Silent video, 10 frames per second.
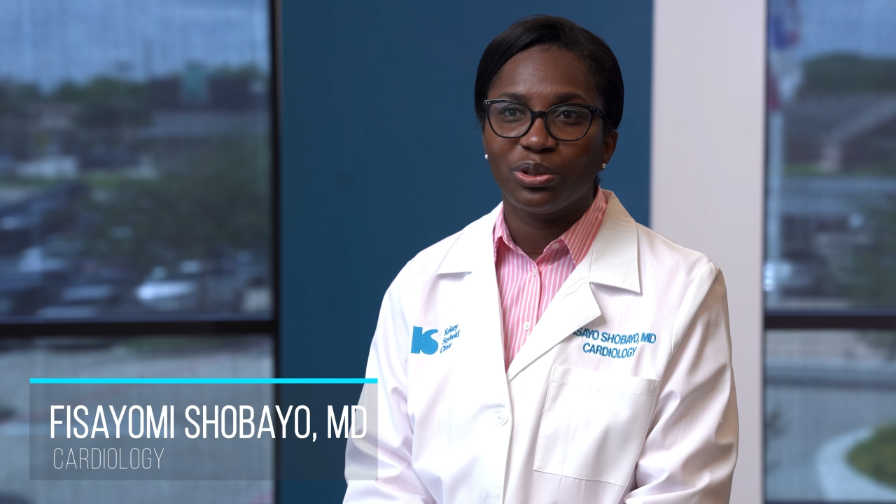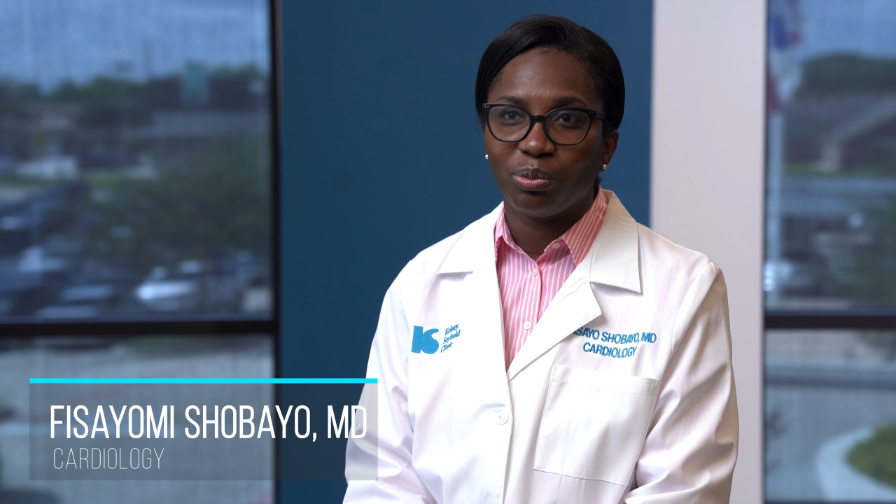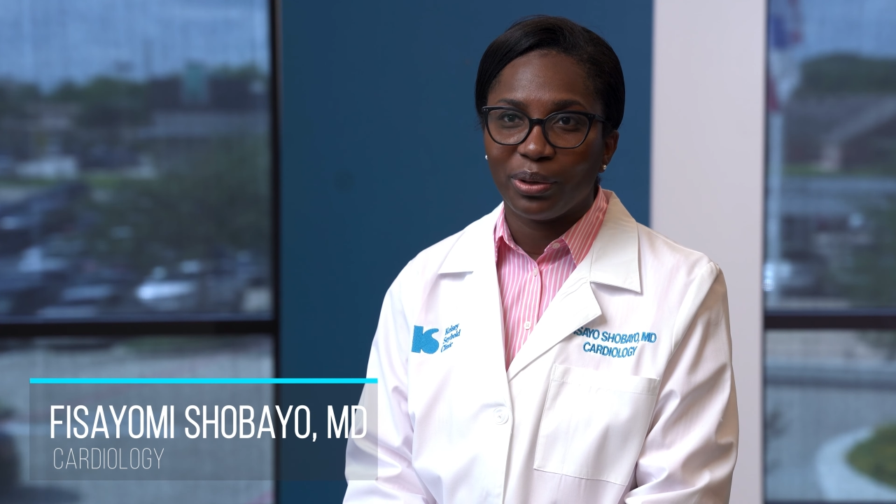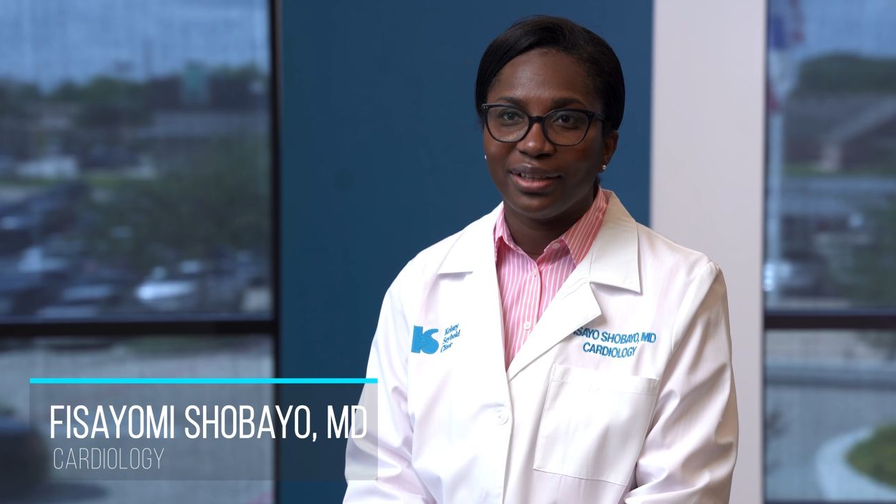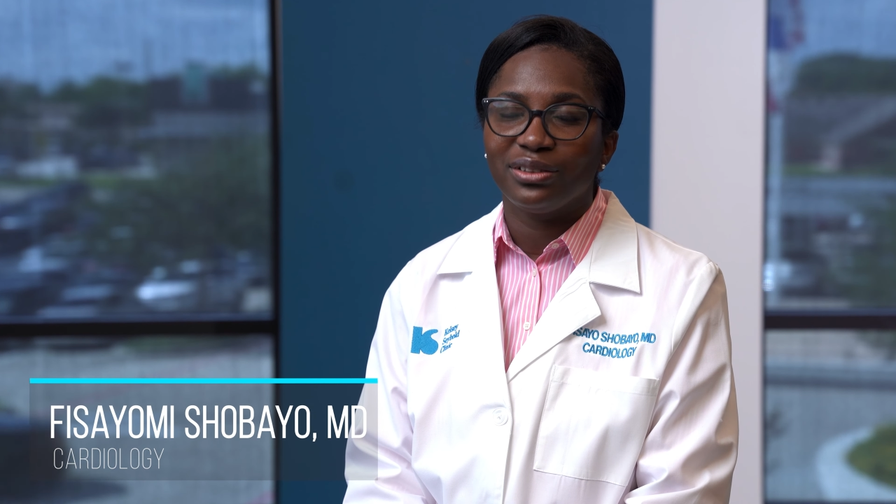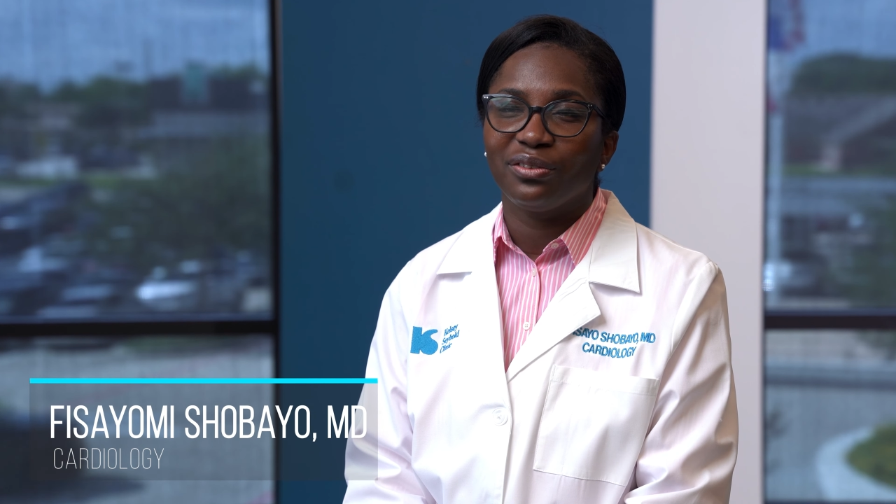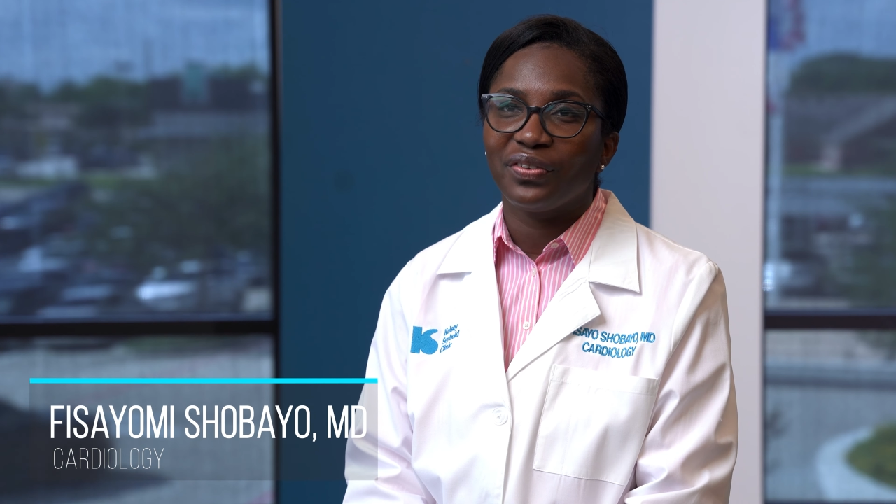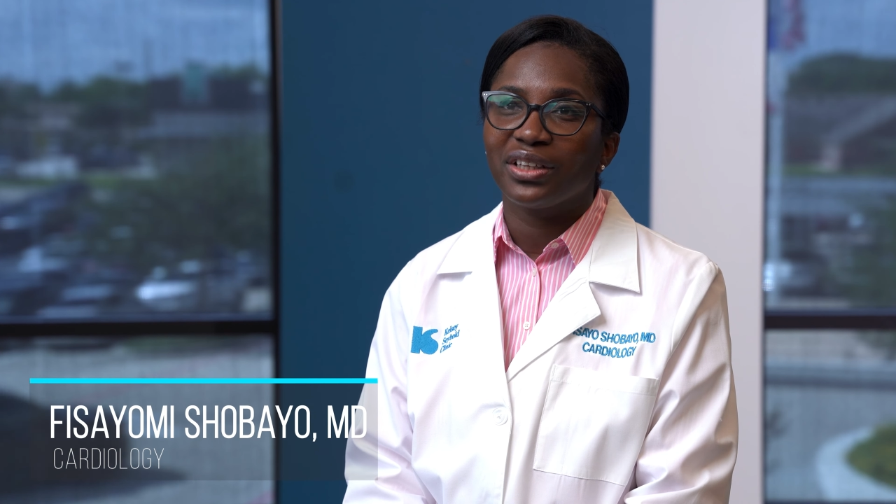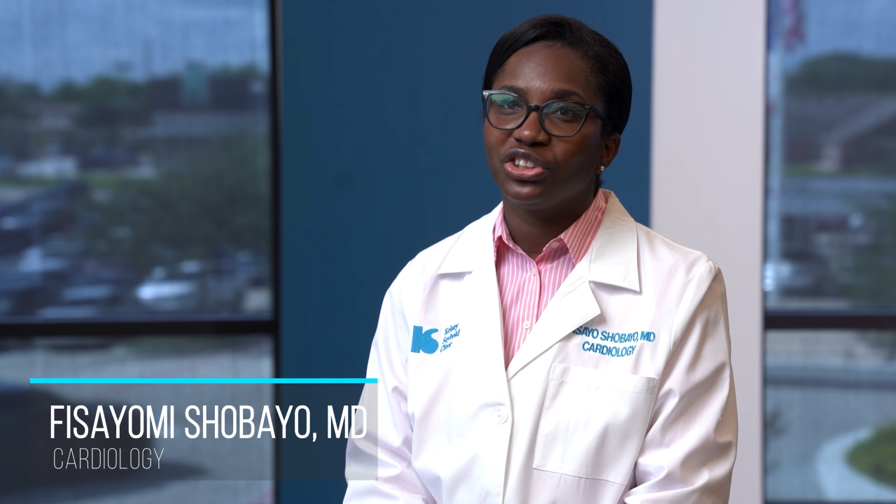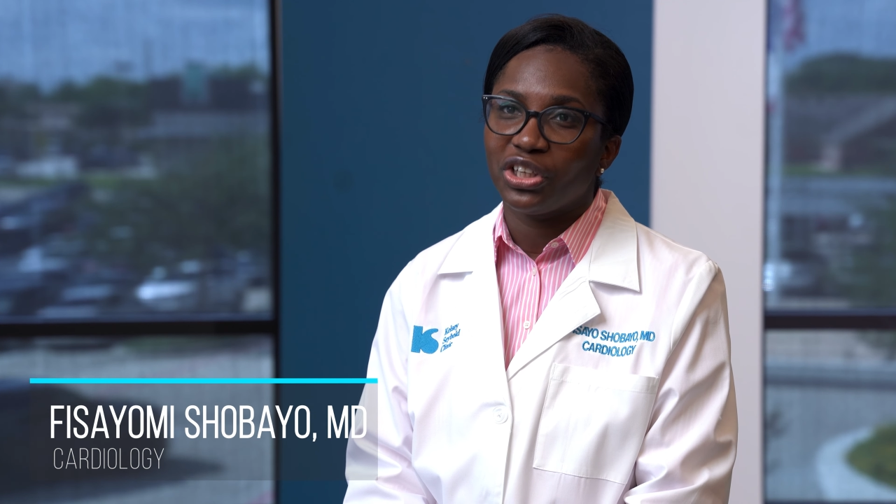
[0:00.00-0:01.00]
a way to
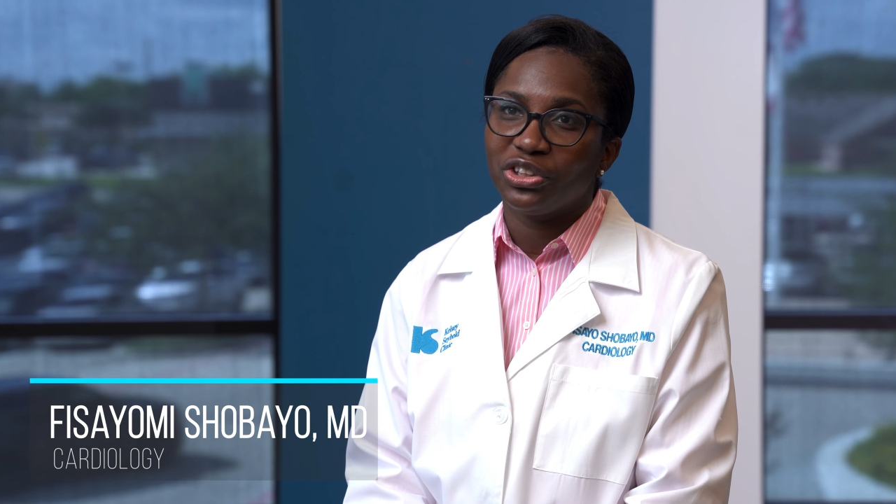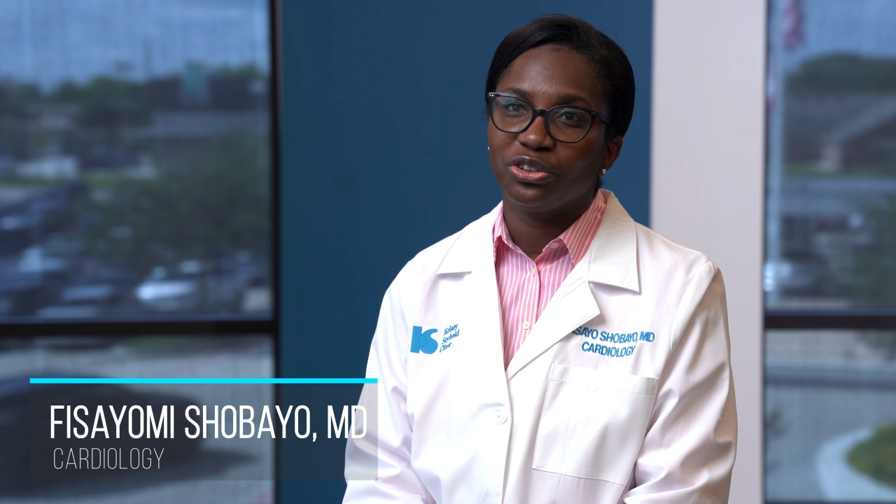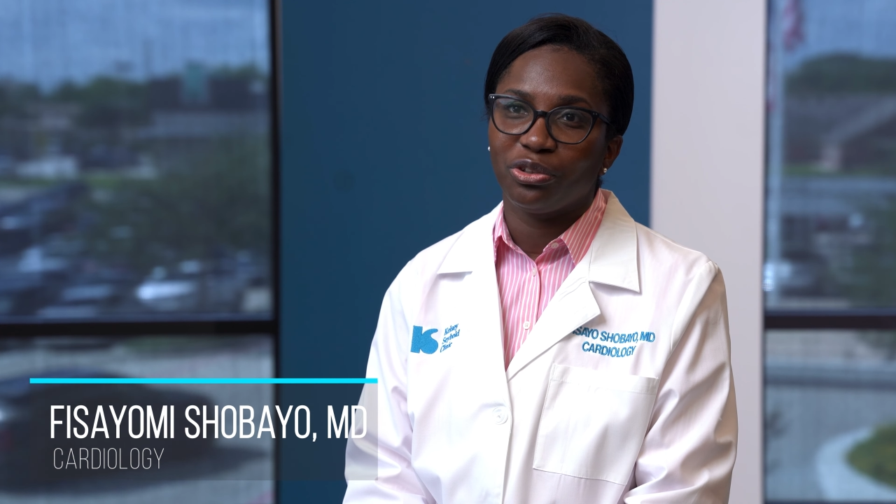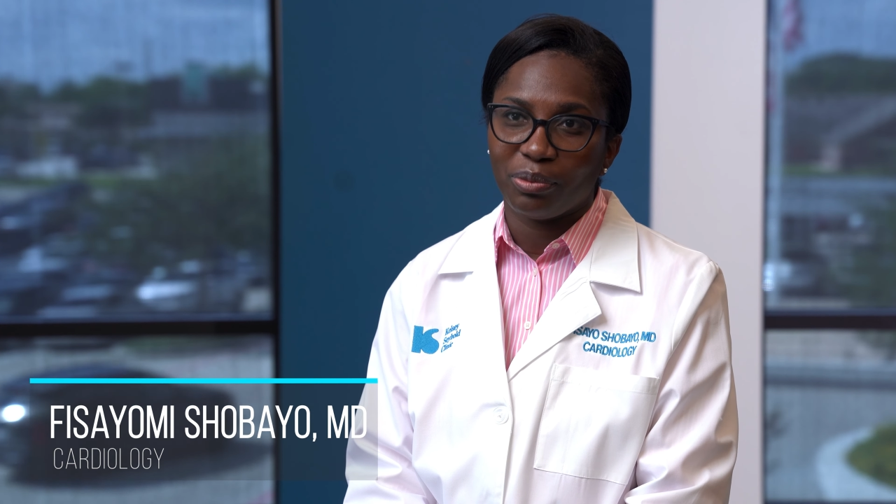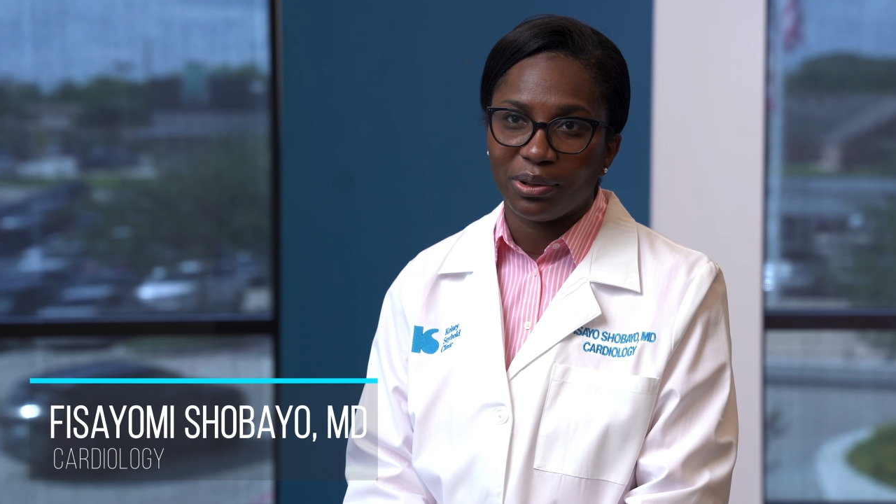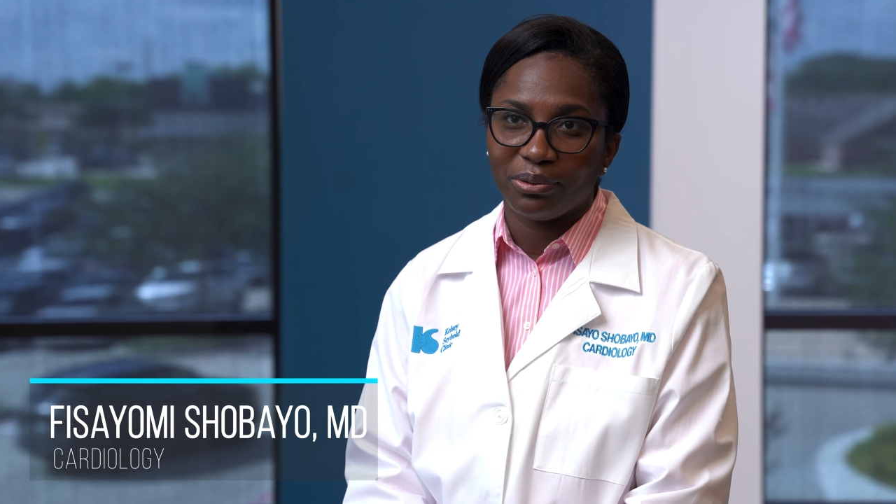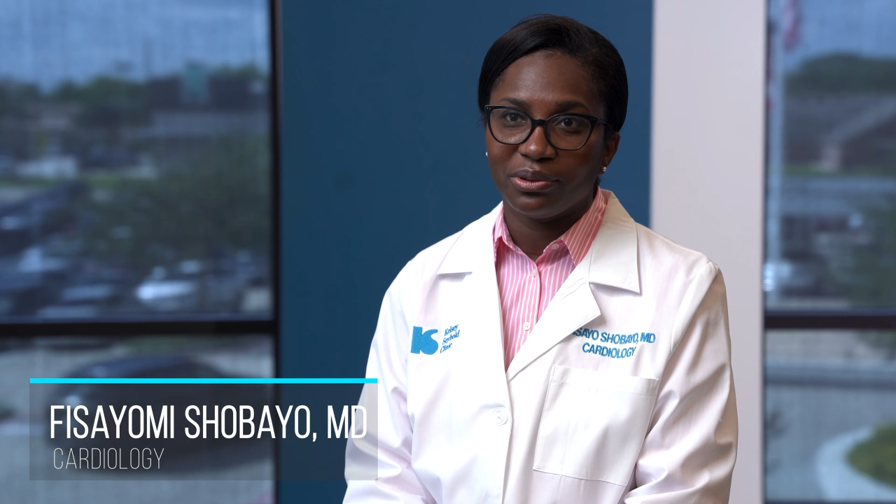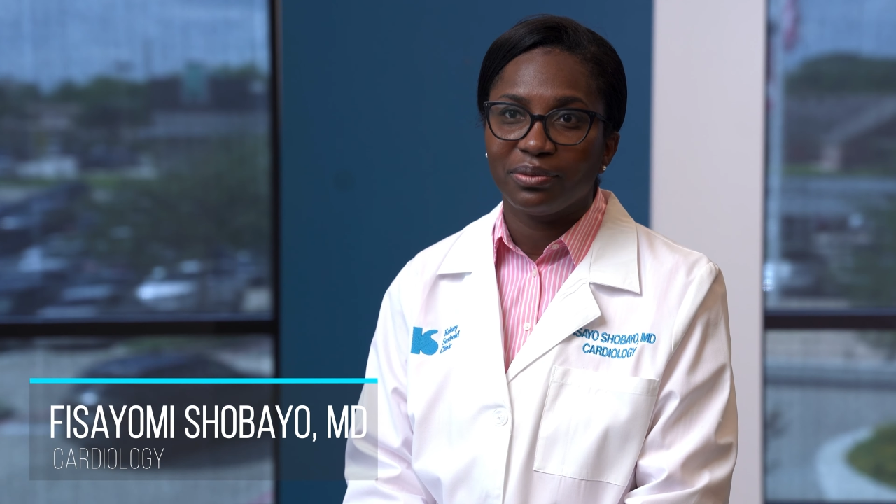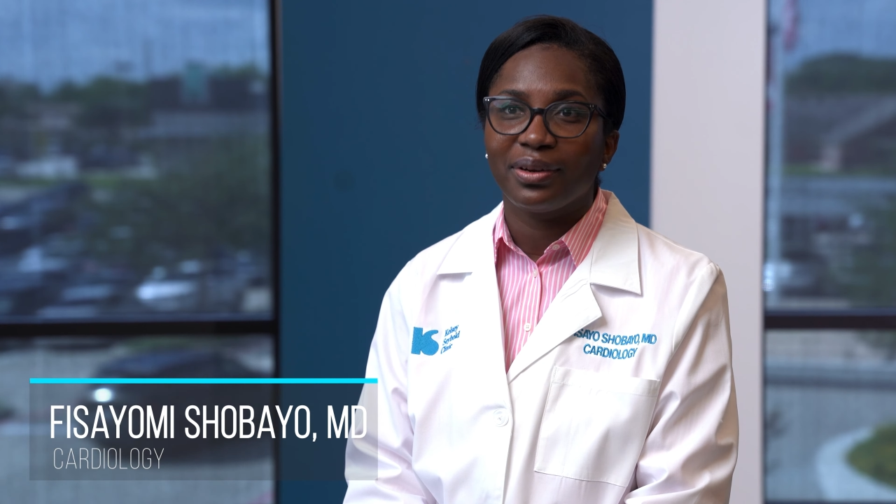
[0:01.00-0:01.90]
effect change in the world.